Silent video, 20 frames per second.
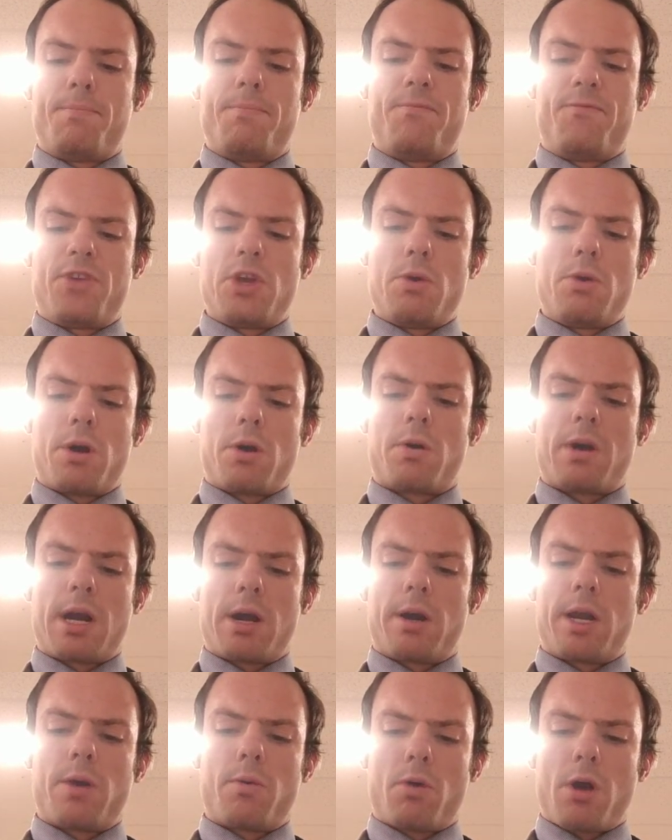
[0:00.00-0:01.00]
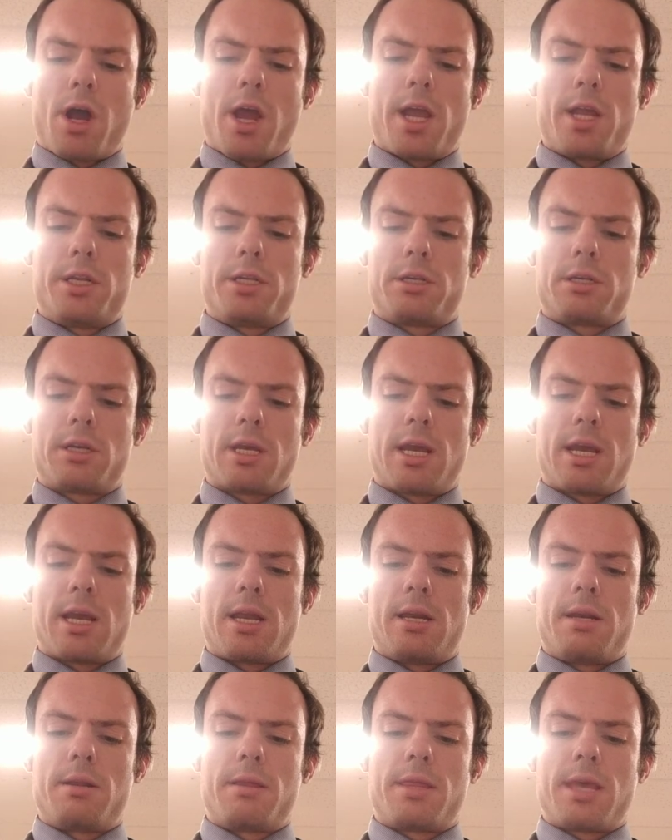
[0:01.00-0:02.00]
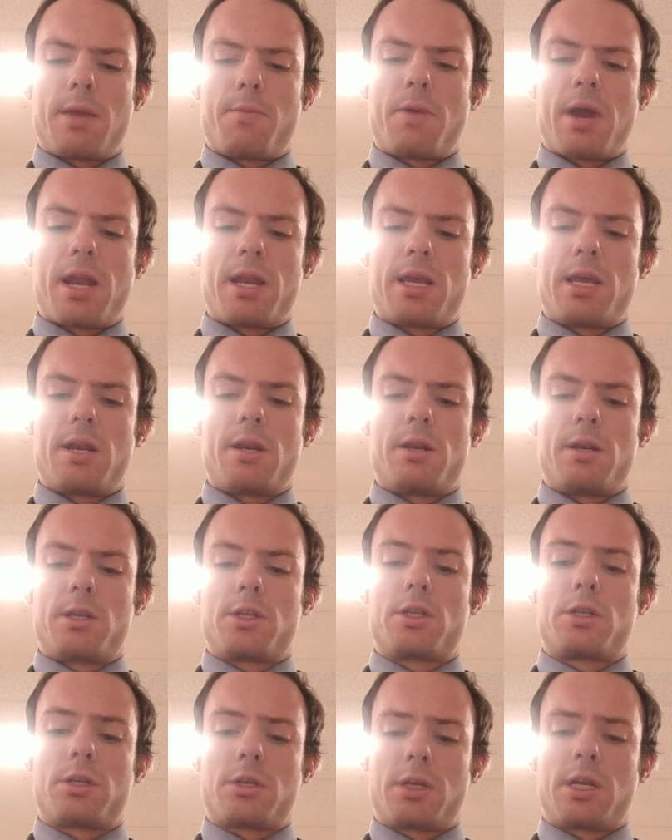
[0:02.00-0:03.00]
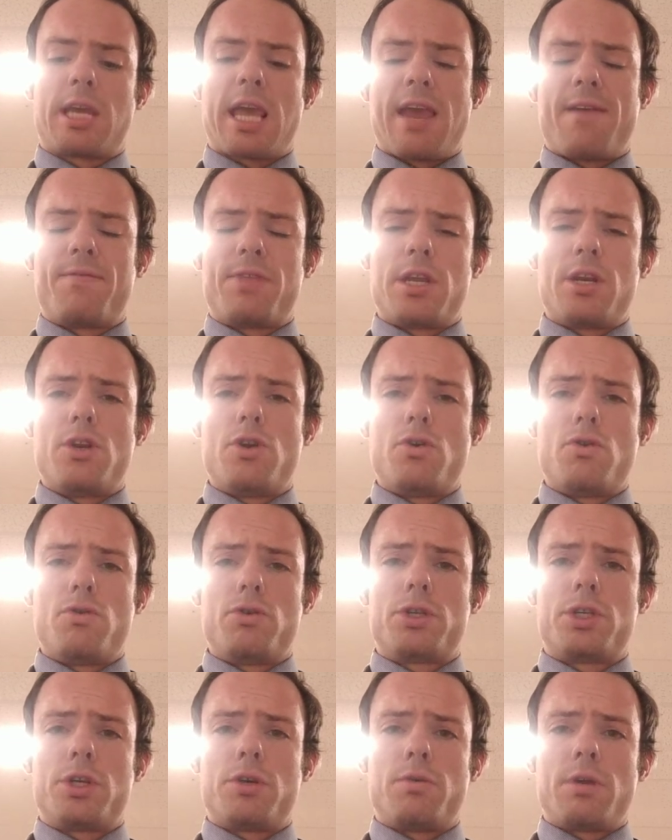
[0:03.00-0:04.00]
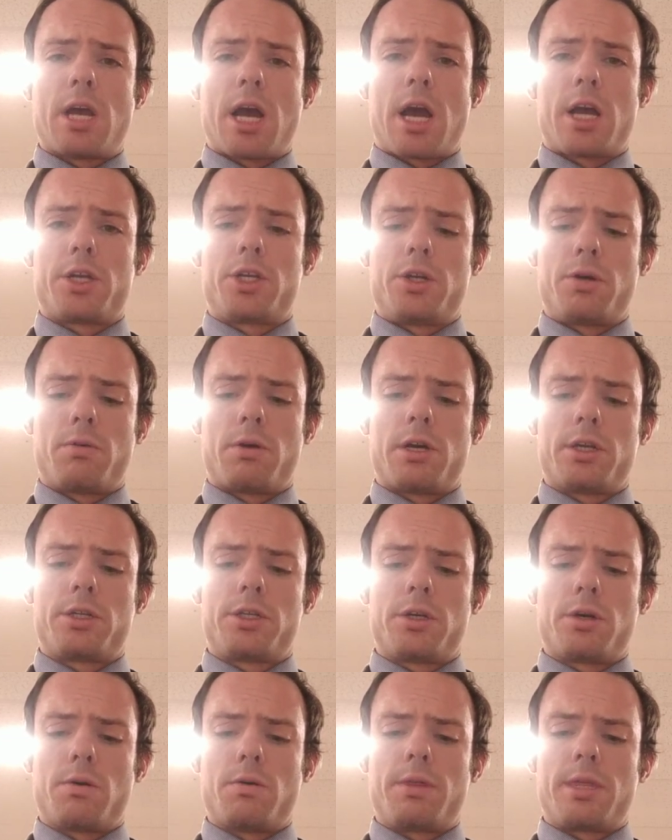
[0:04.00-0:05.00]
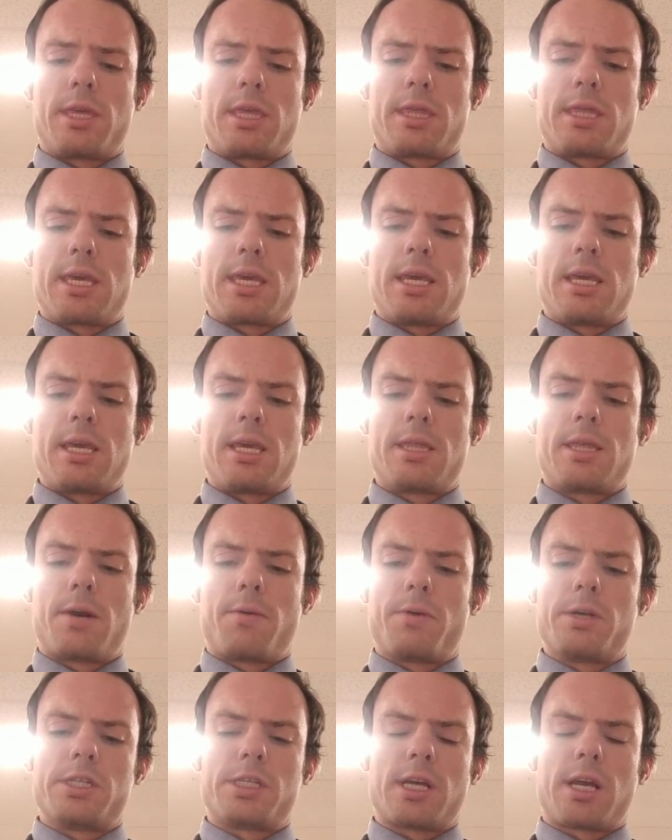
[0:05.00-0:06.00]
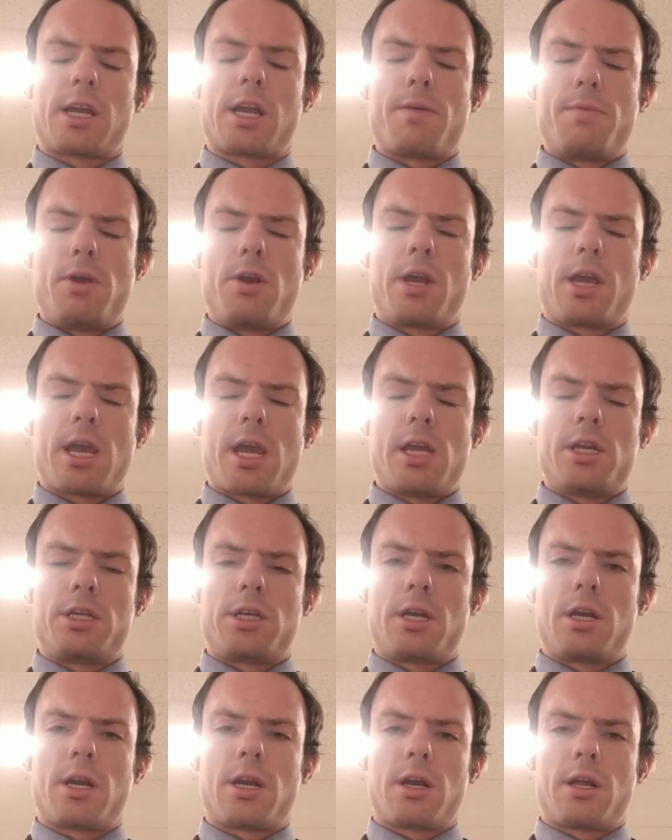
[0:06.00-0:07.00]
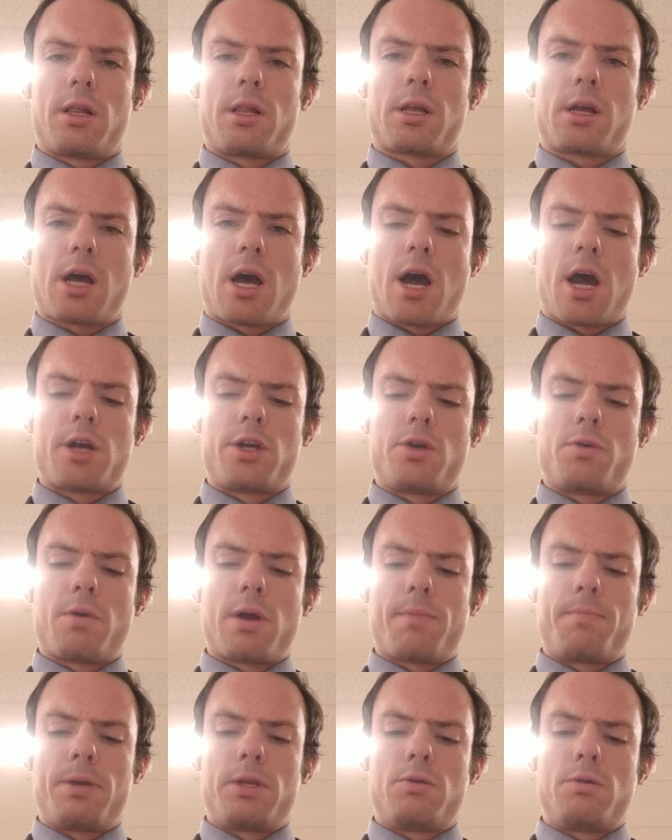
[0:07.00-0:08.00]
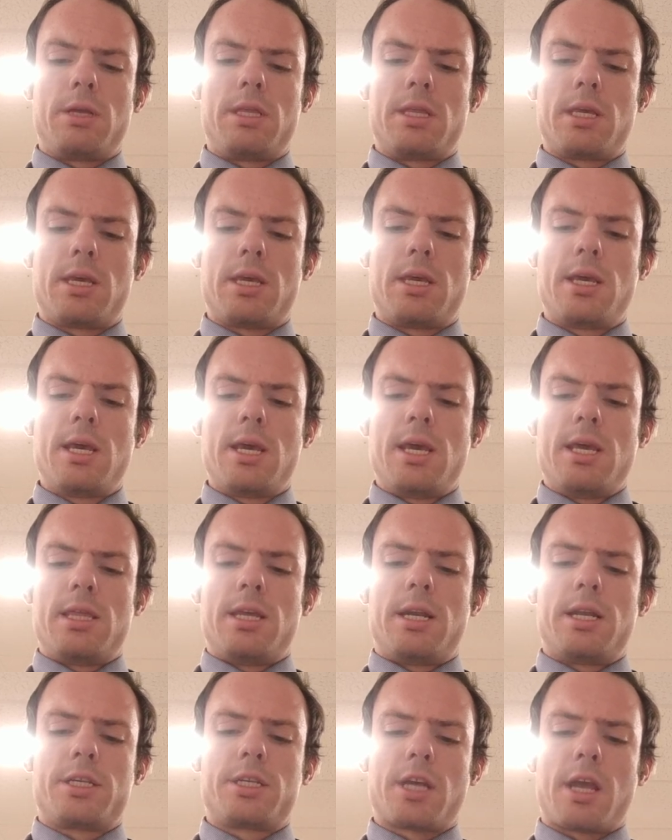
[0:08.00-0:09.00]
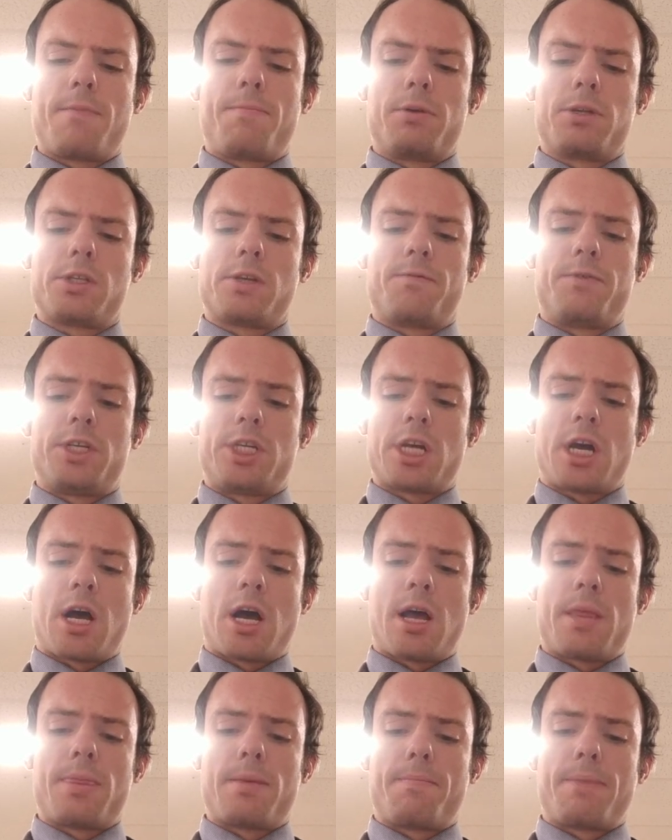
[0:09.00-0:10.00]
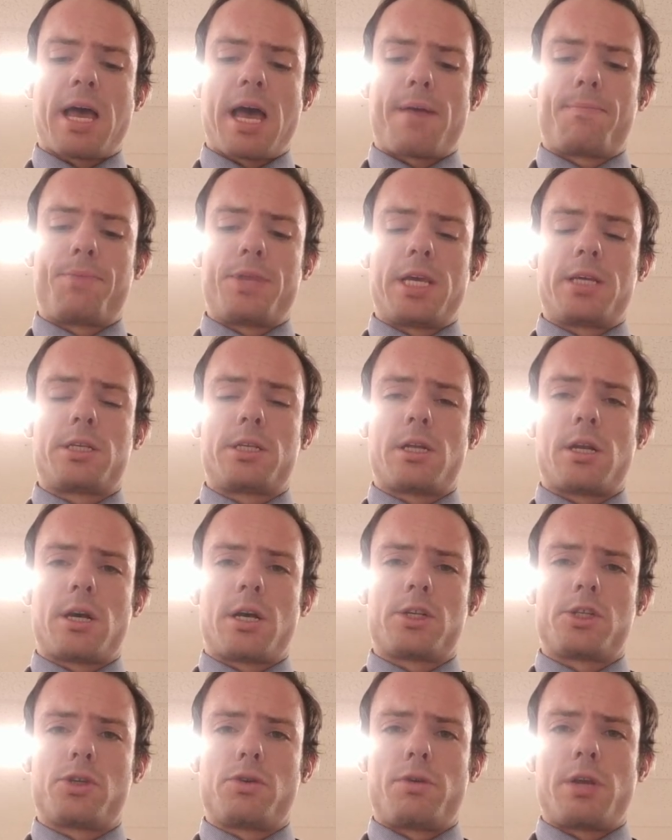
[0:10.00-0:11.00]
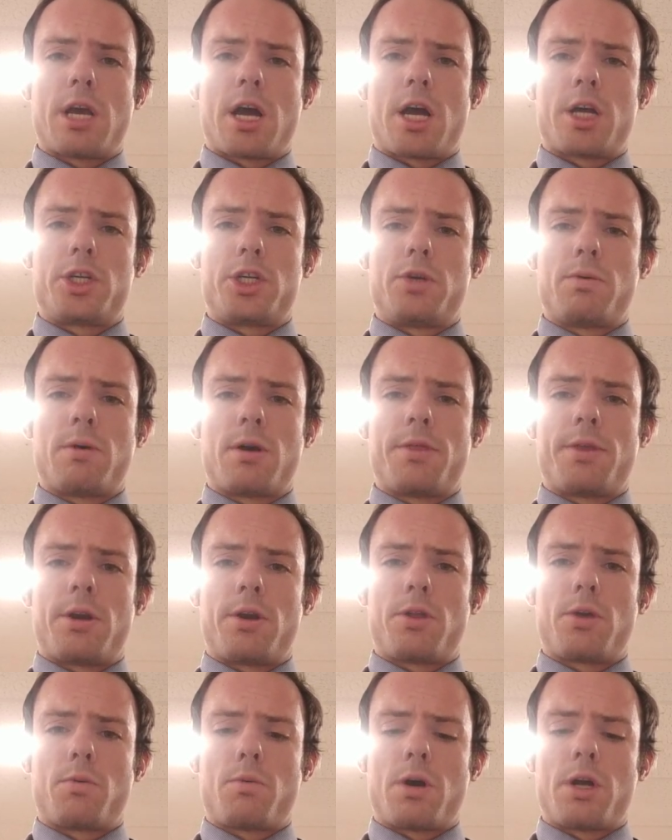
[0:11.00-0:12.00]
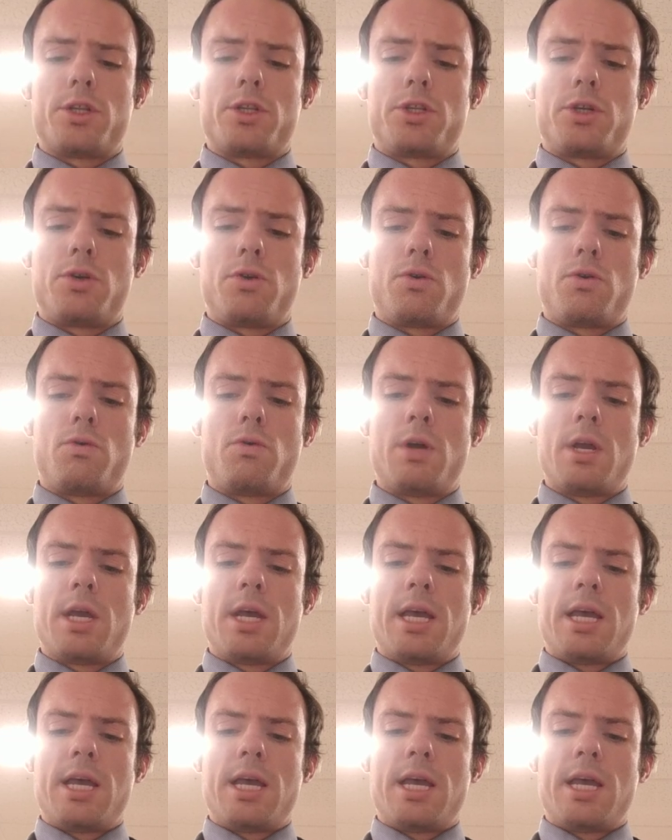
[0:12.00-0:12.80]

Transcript: funerary rites, and they went and gave the news to Joshua. So there was a communication conduit between the disciples of John the Baptist and also Joshua. They're the ones who